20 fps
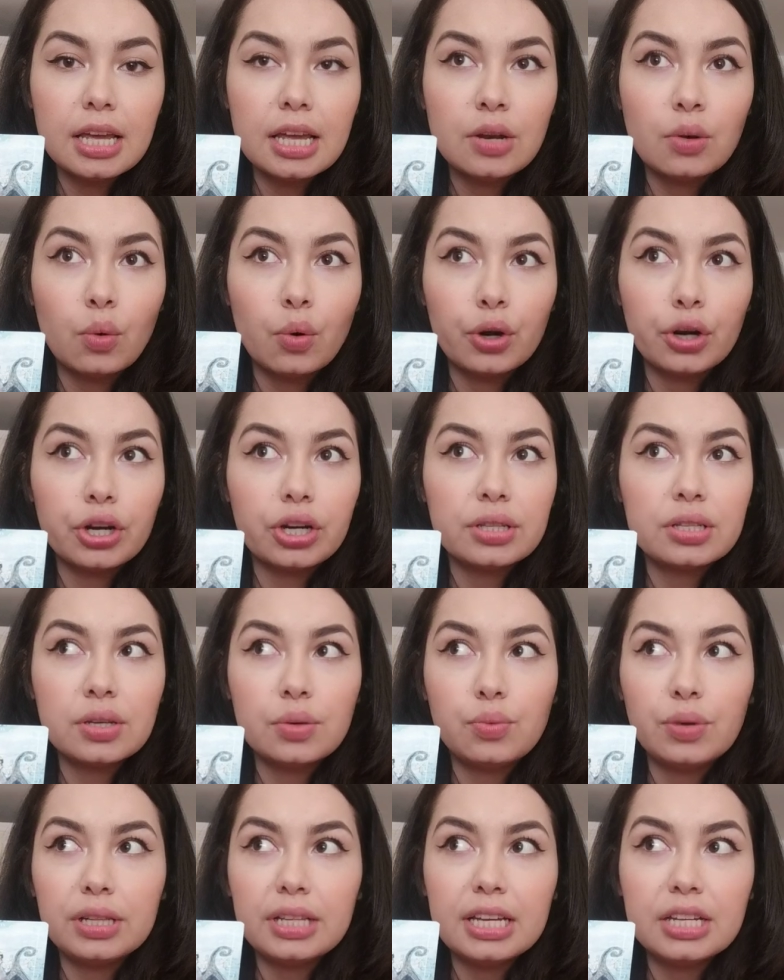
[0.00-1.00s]
in order
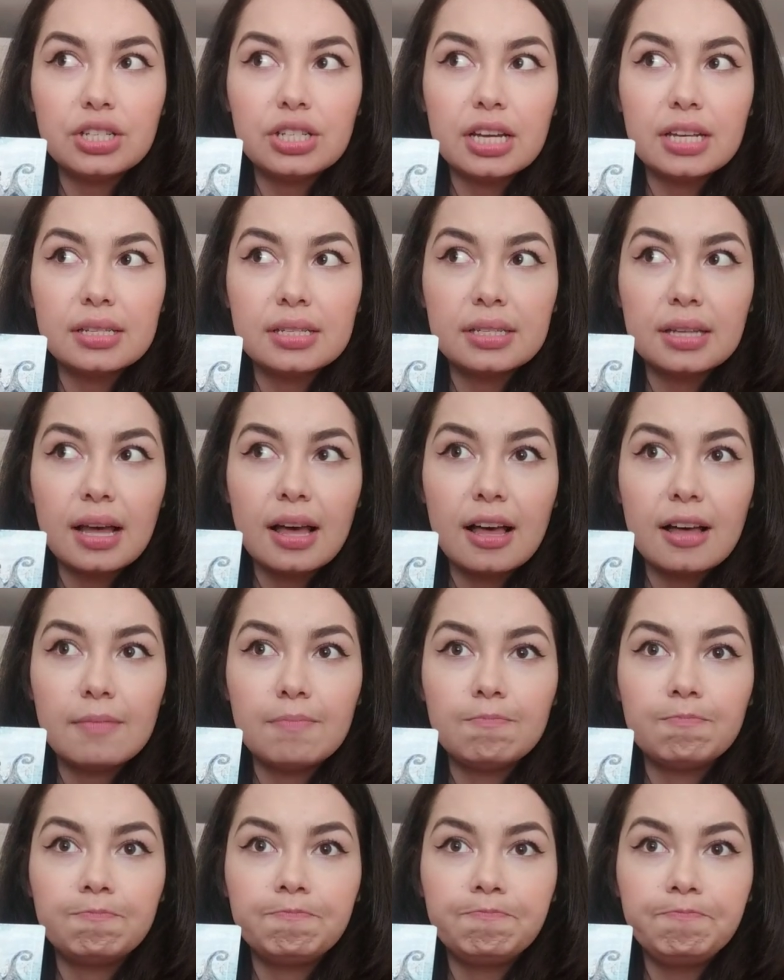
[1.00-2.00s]
to really just
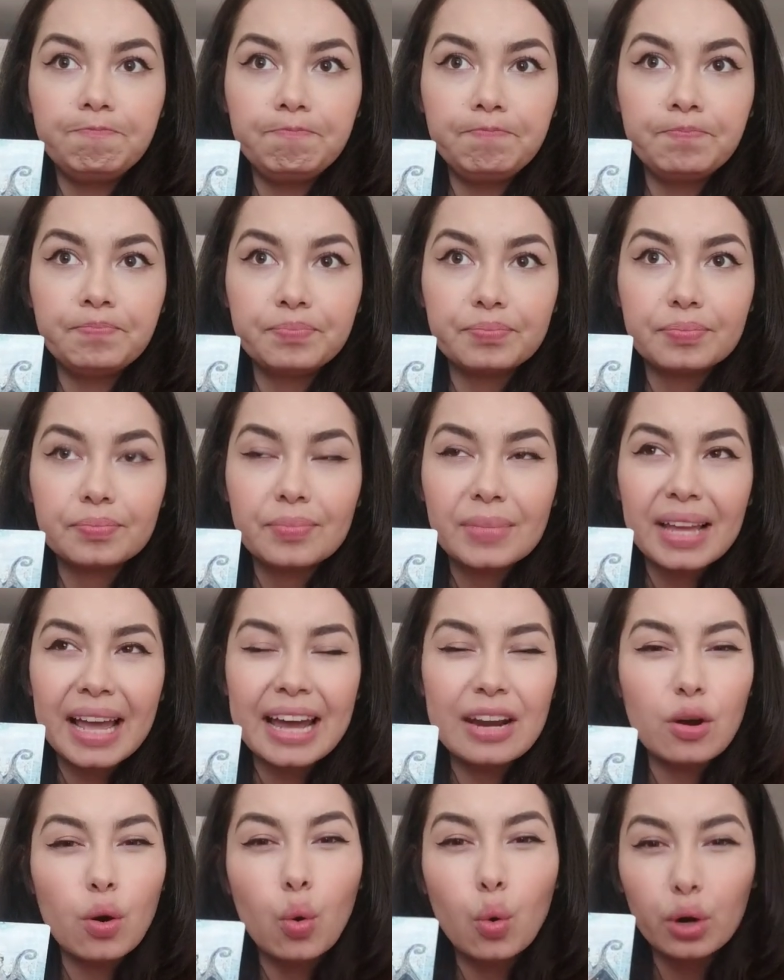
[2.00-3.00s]

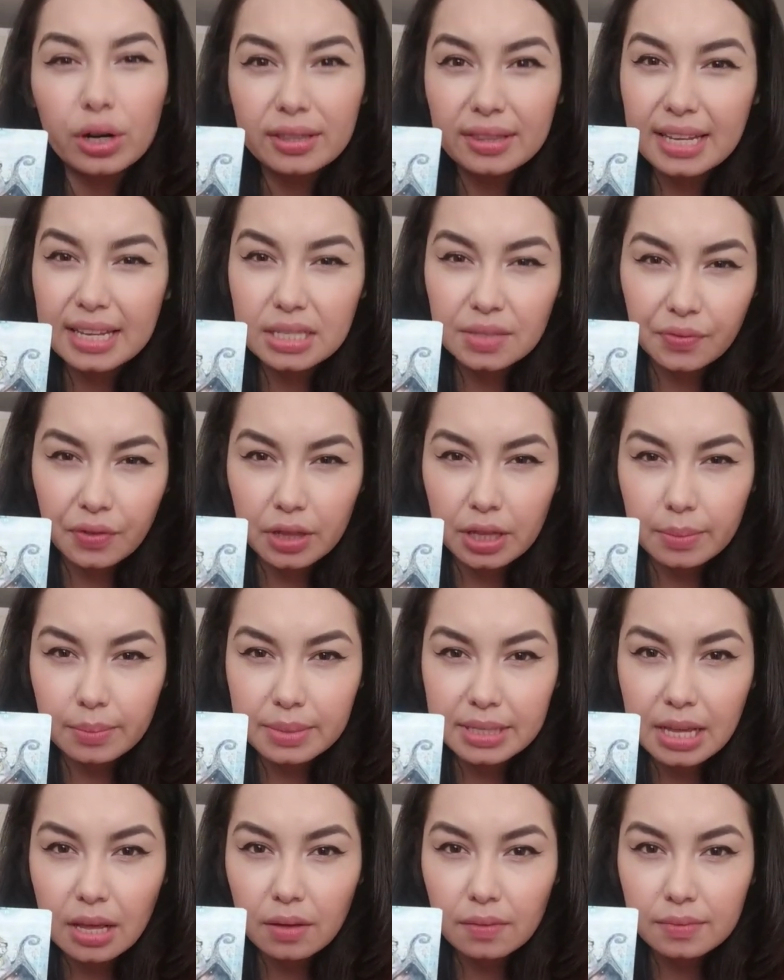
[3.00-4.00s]
kind of hoard things for
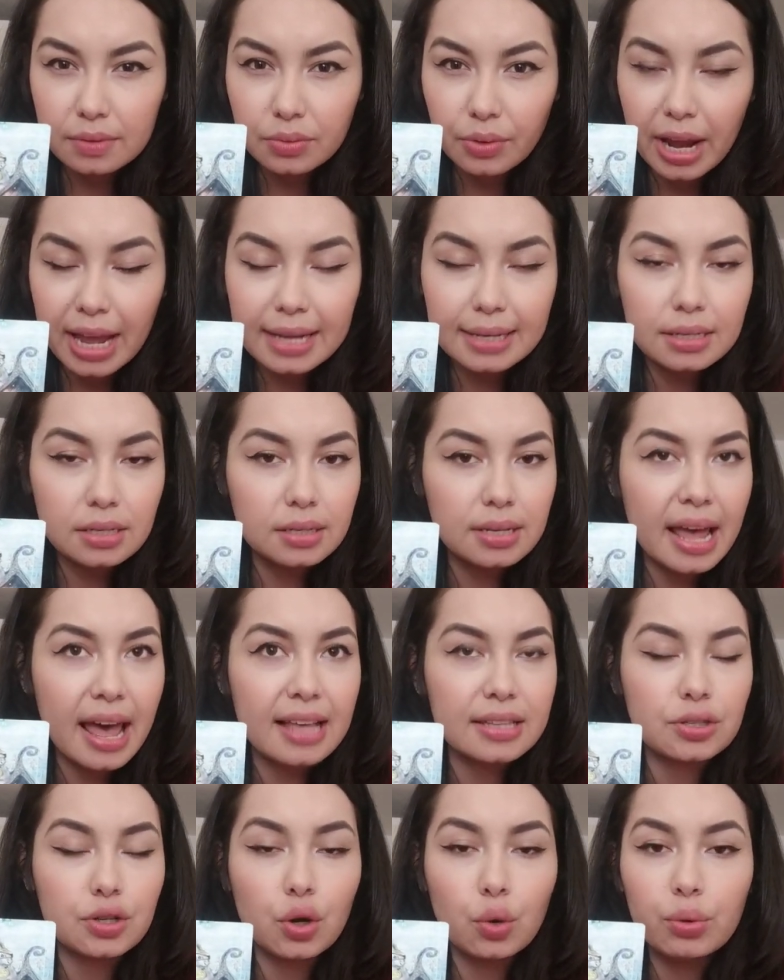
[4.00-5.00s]
themselves, right?
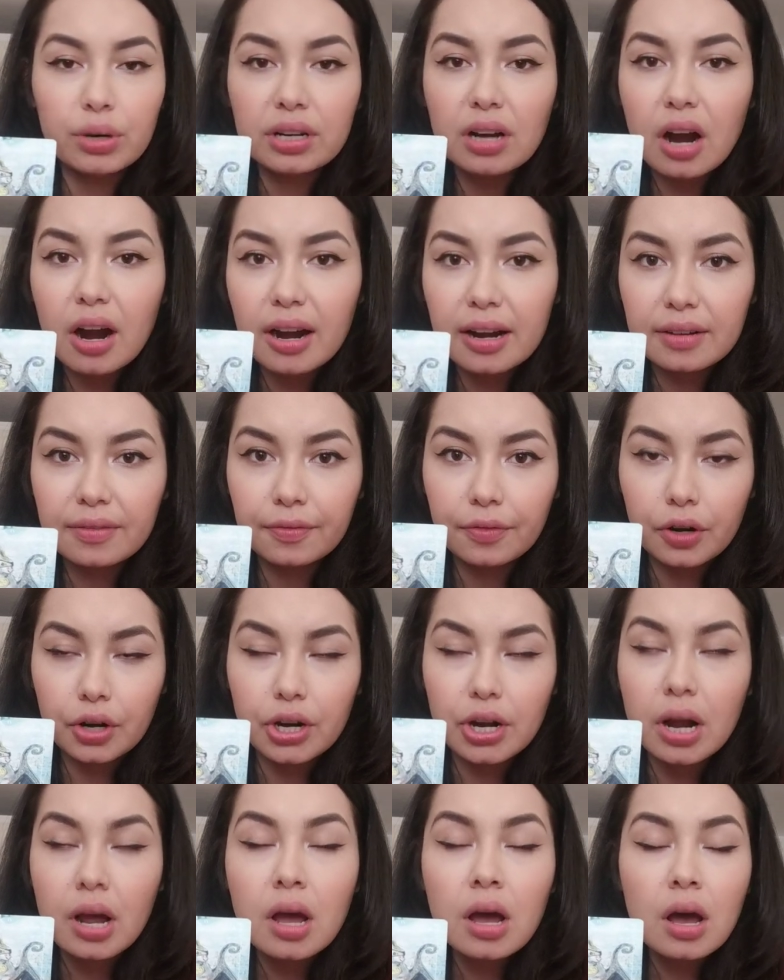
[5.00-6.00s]
Has no regard
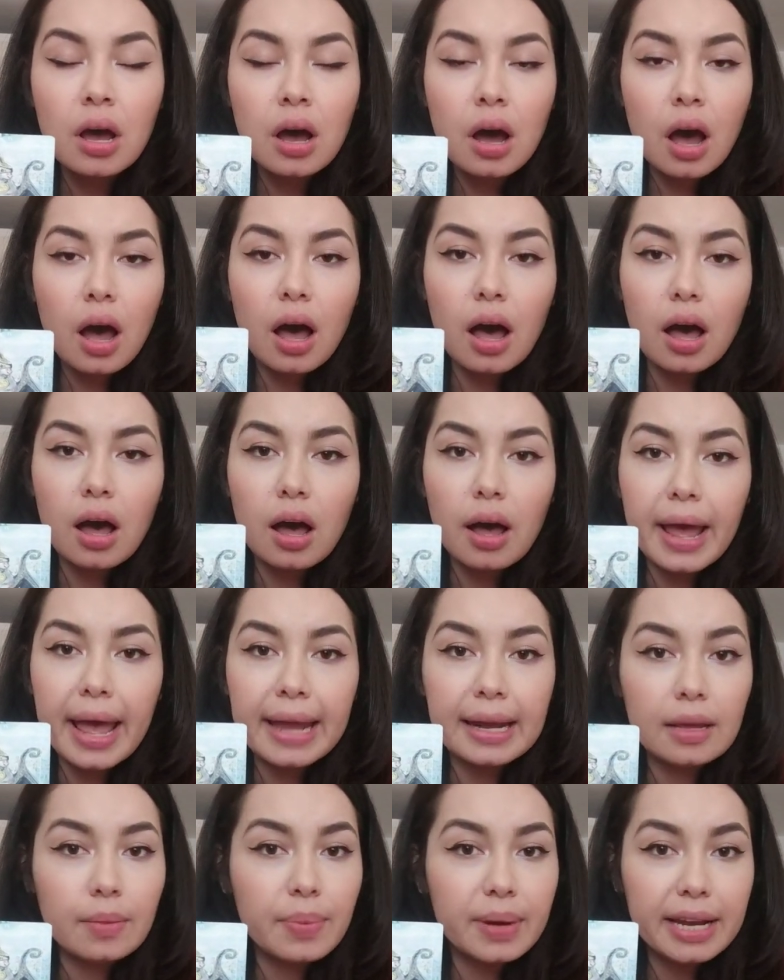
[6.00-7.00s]
for
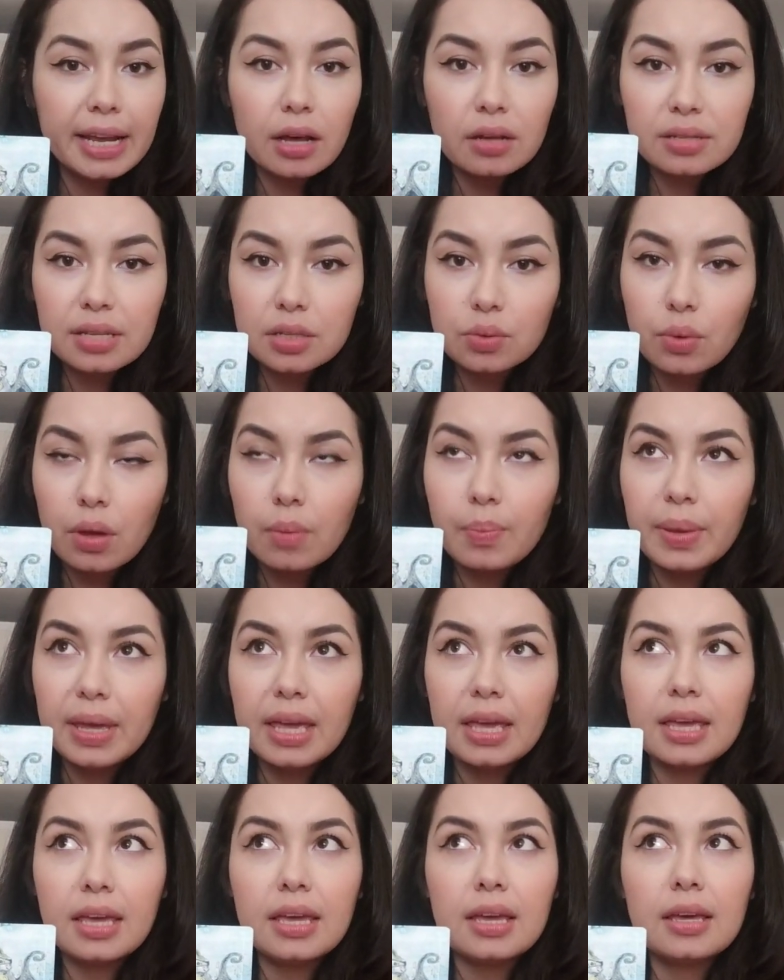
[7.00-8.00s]
anybody else's
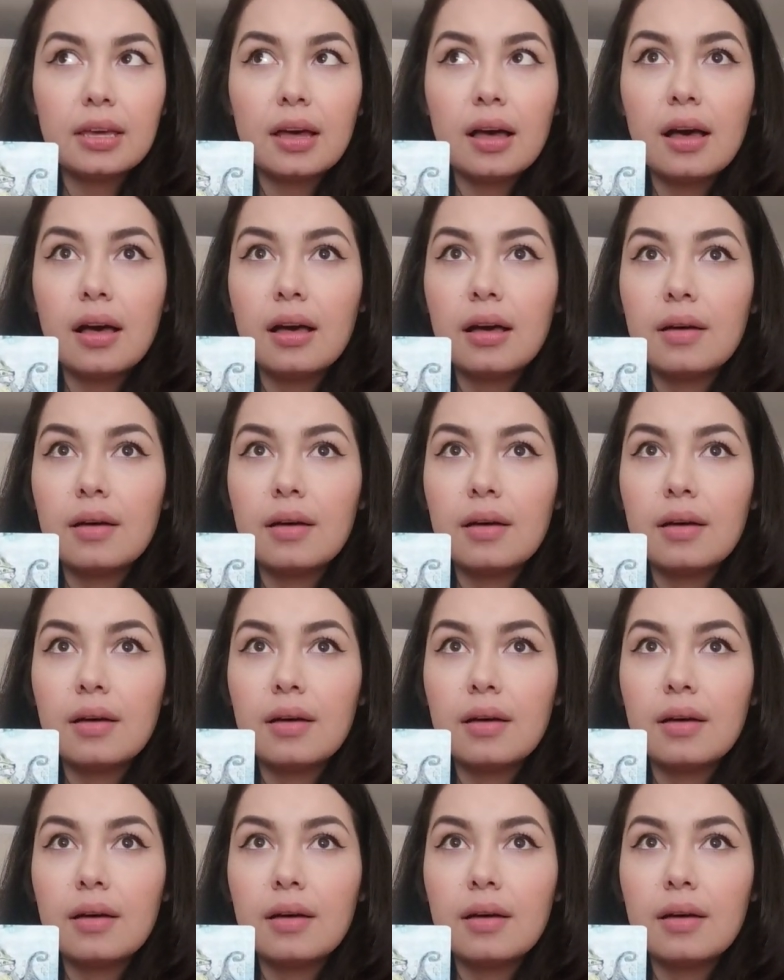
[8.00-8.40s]
well-being,